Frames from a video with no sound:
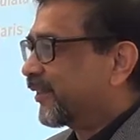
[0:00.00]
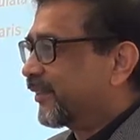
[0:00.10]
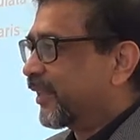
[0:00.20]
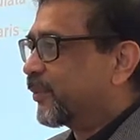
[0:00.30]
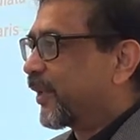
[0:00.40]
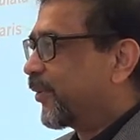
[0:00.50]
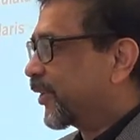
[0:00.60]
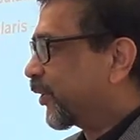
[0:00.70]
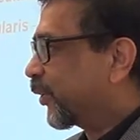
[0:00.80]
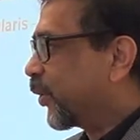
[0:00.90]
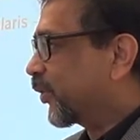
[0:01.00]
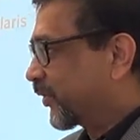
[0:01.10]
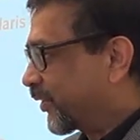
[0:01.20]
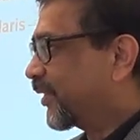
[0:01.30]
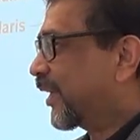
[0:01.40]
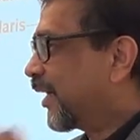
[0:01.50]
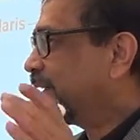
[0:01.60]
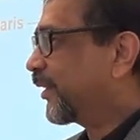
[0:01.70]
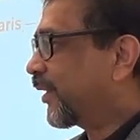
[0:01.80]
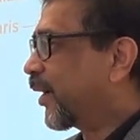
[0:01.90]
the inflammation goes right
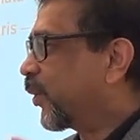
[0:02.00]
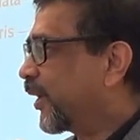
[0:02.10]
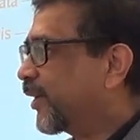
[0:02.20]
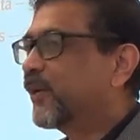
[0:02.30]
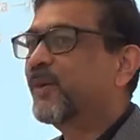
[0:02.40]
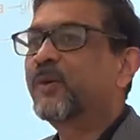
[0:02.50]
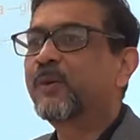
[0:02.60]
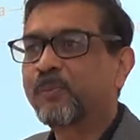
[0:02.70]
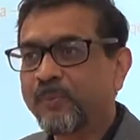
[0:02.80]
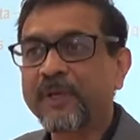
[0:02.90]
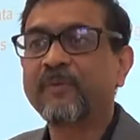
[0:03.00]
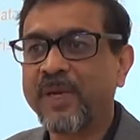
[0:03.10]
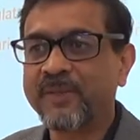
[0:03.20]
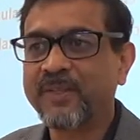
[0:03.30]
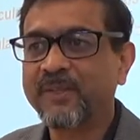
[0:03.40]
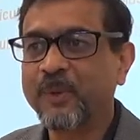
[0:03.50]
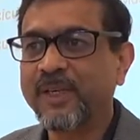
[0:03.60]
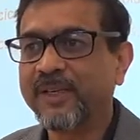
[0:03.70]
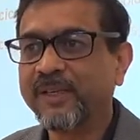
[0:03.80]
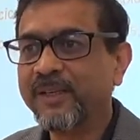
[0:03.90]
away pretty fast,
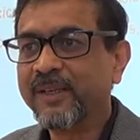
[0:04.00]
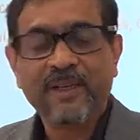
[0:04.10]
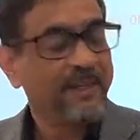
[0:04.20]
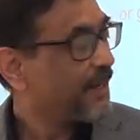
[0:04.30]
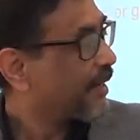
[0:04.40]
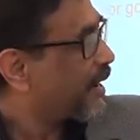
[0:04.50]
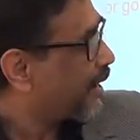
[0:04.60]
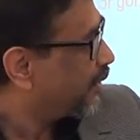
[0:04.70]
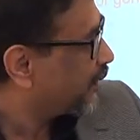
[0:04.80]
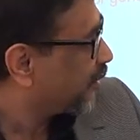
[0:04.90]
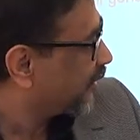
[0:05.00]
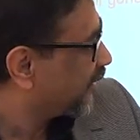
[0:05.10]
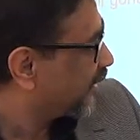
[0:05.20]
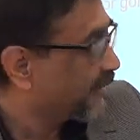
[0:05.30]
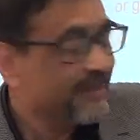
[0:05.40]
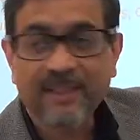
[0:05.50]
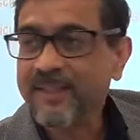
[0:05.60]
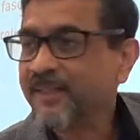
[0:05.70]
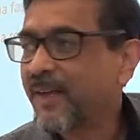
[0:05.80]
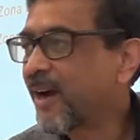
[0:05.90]
quickly. Hydrocortisone
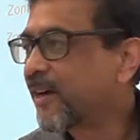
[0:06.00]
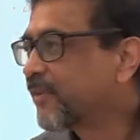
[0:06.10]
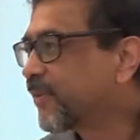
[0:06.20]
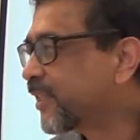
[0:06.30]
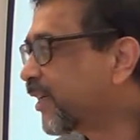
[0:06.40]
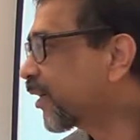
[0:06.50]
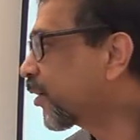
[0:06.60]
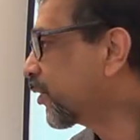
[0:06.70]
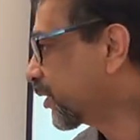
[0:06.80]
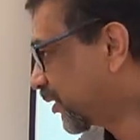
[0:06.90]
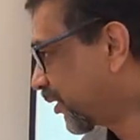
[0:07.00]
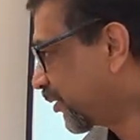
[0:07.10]
is artificial cortisol.